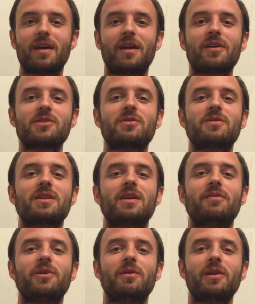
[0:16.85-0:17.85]
and also to
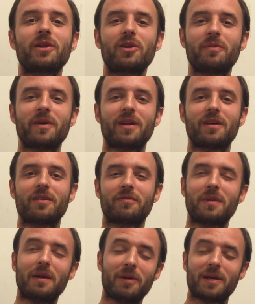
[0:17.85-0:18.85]
give you a little bit of
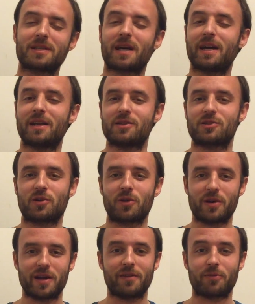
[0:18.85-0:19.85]
maybe a tiny
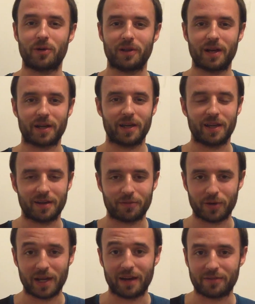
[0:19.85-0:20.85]
story if we're lucky and if
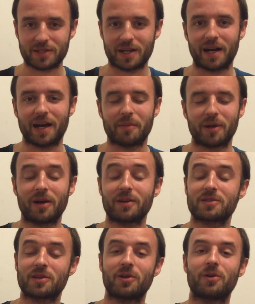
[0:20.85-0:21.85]
we have time, and
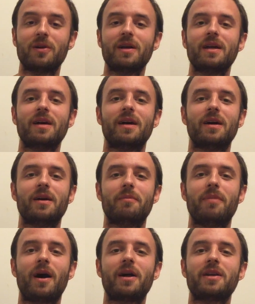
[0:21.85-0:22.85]
also
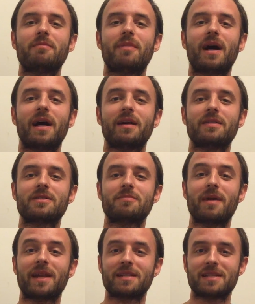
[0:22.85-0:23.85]
body-mind
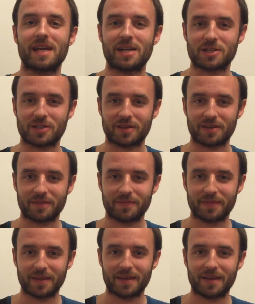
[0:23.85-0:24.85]
meditation
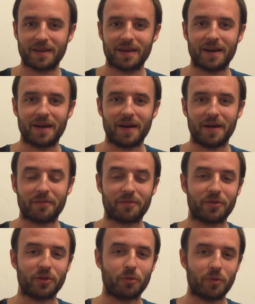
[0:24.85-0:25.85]

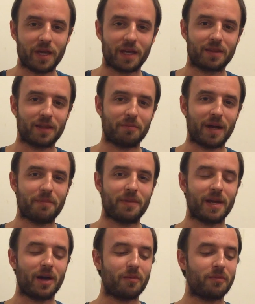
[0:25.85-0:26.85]
for the week that might
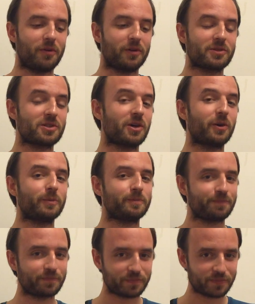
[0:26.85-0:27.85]
be helpful. So